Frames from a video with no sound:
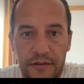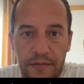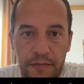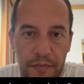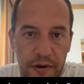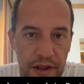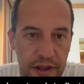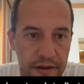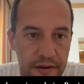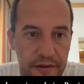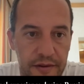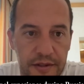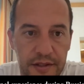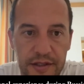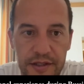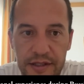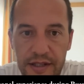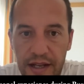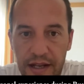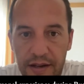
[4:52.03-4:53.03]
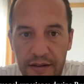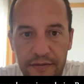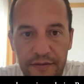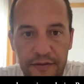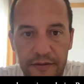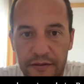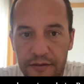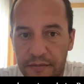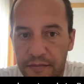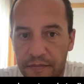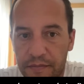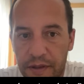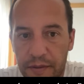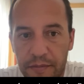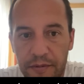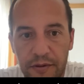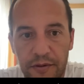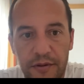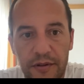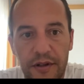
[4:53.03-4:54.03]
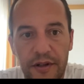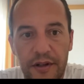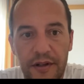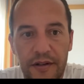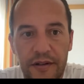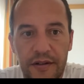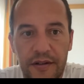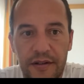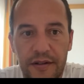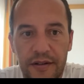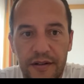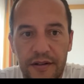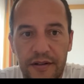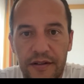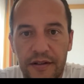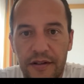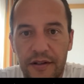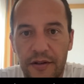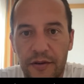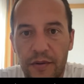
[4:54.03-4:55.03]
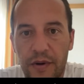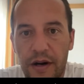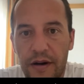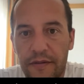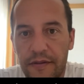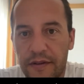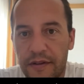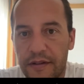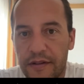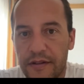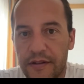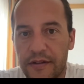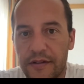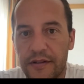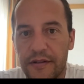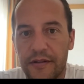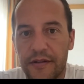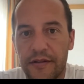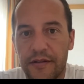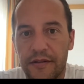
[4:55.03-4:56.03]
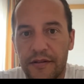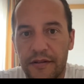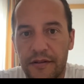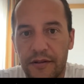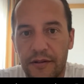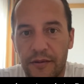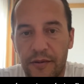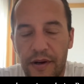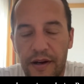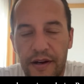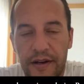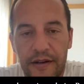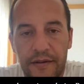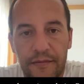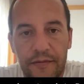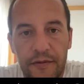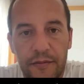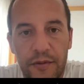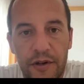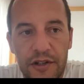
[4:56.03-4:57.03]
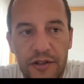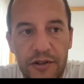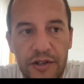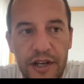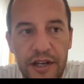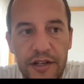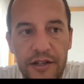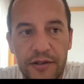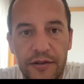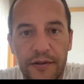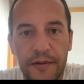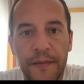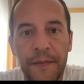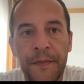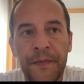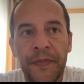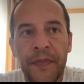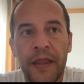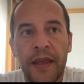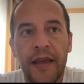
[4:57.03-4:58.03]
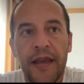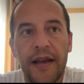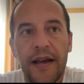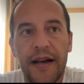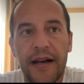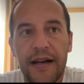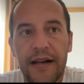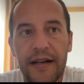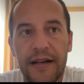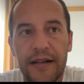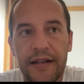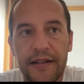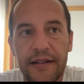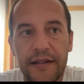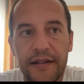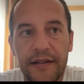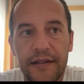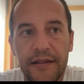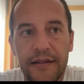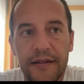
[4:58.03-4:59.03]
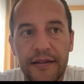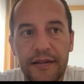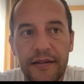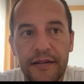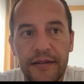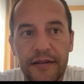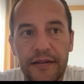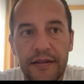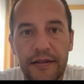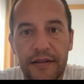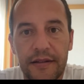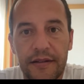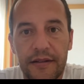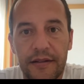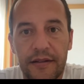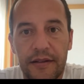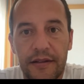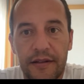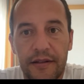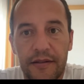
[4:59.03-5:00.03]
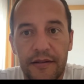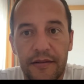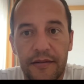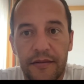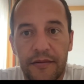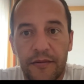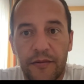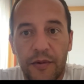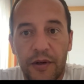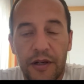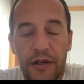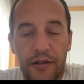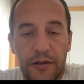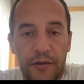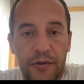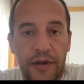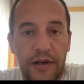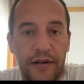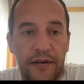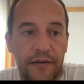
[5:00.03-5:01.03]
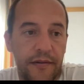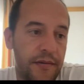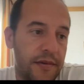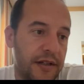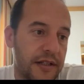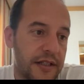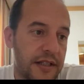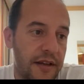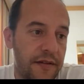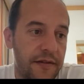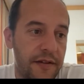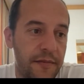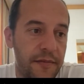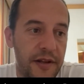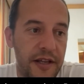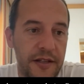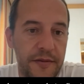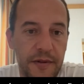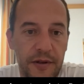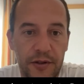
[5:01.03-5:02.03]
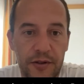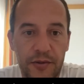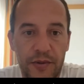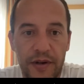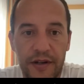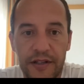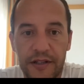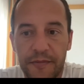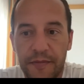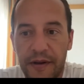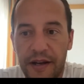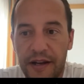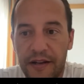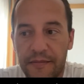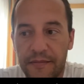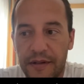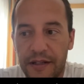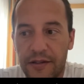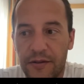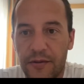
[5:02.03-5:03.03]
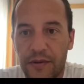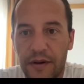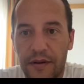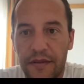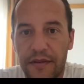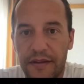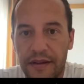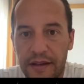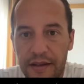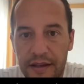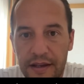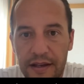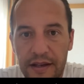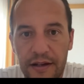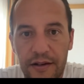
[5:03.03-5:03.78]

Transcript: players, staff, and people in the UAF, in the Ukrainian Football Association, and well, you are in a safety place because you are in Spain, but you are thinking a